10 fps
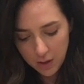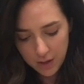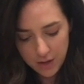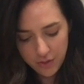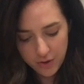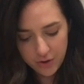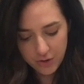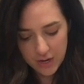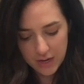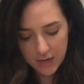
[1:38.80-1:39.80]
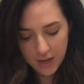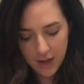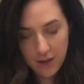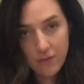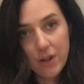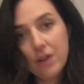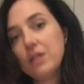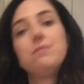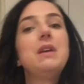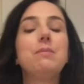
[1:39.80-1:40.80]
Another ingredient I have here
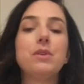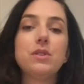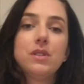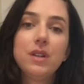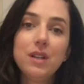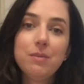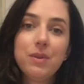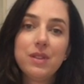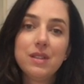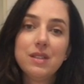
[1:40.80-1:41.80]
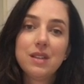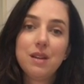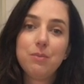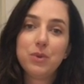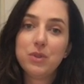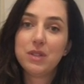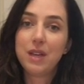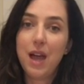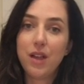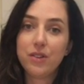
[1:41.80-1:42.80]
is maple syrup. This is going to boost the
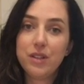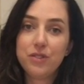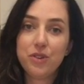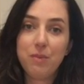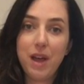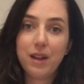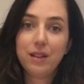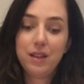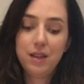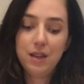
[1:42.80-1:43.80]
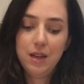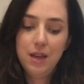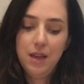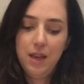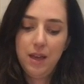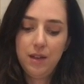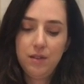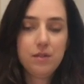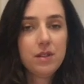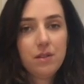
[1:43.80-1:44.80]
calories dramatically,
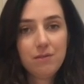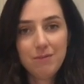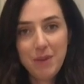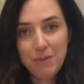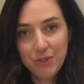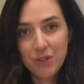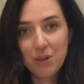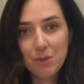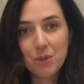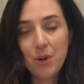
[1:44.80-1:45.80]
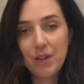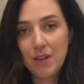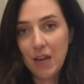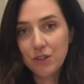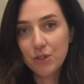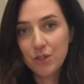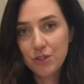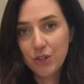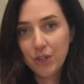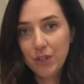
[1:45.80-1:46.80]
and maple syrup is quite a natural
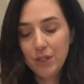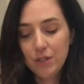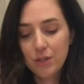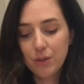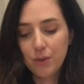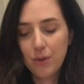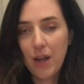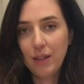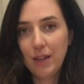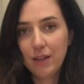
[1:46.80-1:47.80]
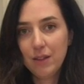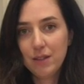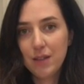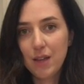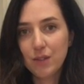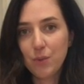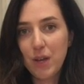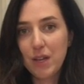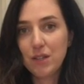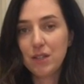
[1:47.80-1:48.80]
sugar, so I like this as a
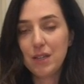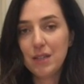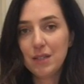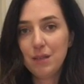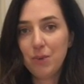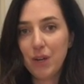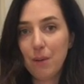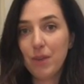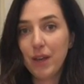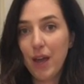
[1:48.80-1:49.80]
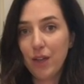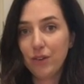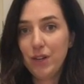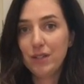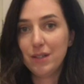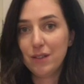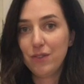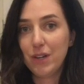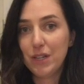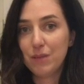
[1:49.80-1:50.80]
way to easily bring up the calories in a
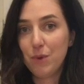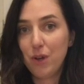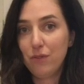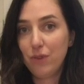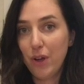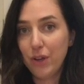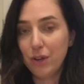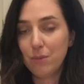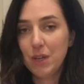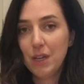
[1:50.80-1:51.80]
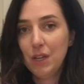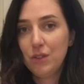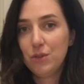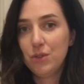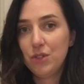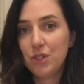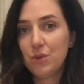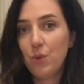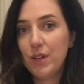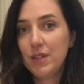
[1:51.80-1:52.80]
very small volume. So it's just
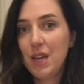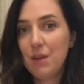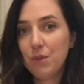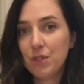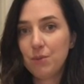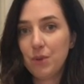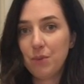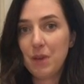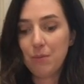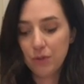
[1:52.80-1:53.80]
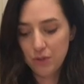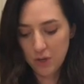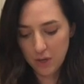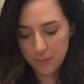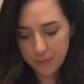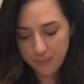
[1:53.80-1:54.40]
1 tablespoon of maple syrup.